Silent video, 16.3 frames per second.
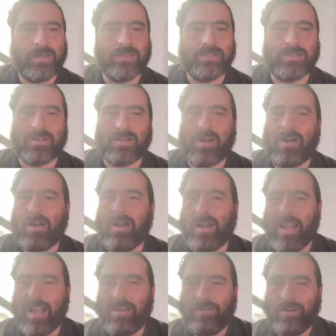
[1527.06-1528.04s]
Is the
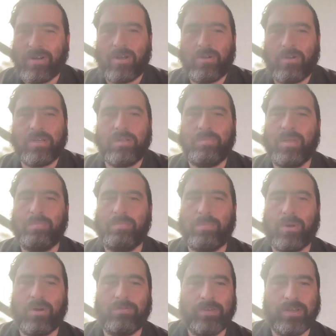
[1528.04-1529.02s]
cart ever going to be
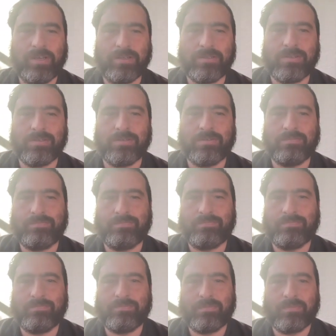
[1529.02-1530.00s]
perfect?
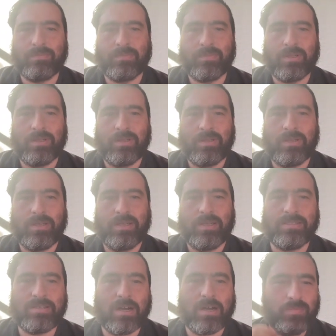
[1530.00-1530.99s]

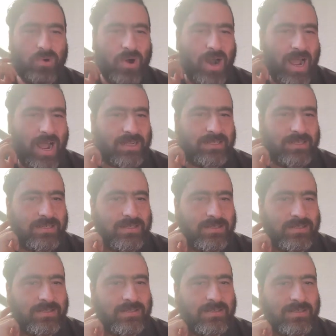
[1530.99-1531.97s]
Is our
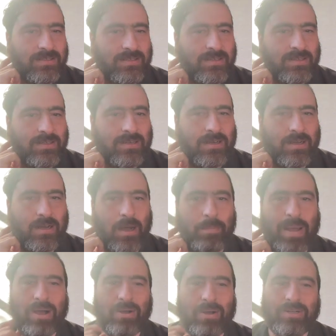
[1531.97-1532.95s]
practice
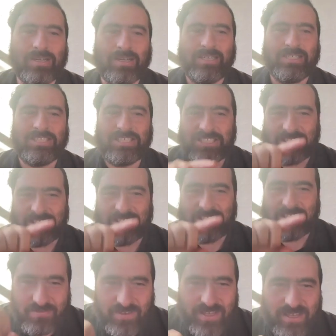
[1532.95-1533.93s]
about
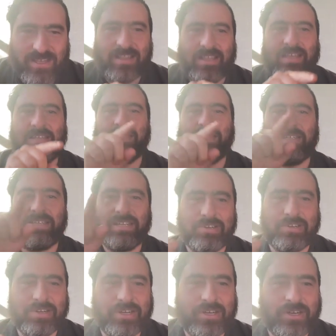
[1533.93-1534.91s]
shaving the
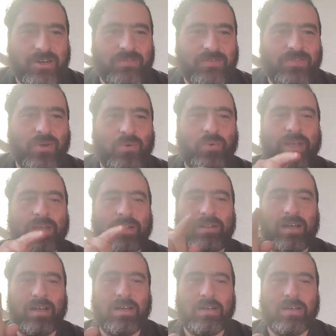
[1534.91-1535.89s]
interior of the
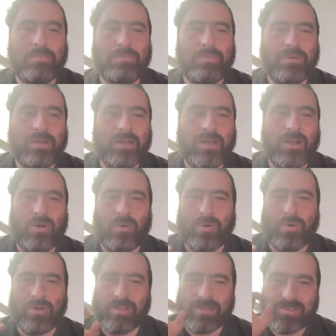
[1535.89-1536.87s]
wheel hub
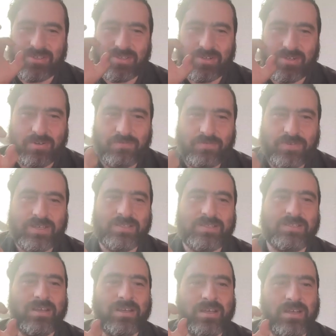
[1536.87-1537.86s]
or the
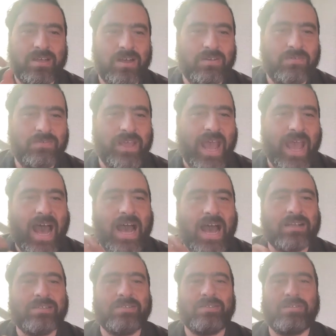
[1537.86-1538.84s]
surface of the
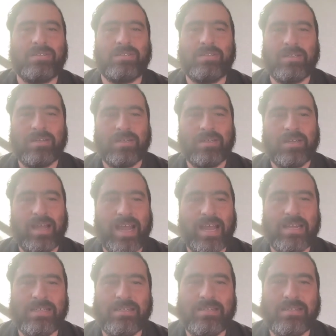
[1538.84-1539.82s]
axle
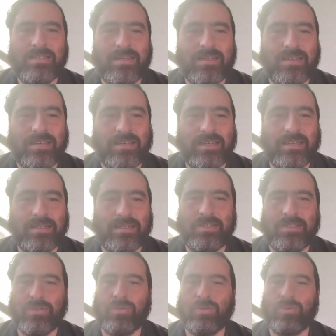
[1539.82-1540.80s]
end
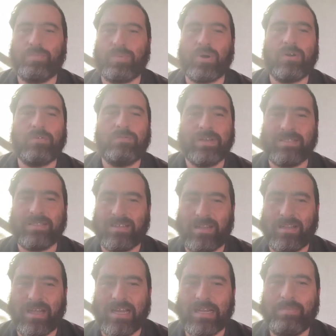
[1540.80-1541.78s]
into perfect
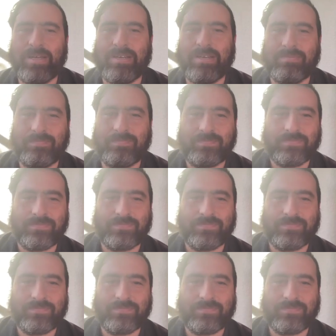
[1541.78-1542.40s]
alignment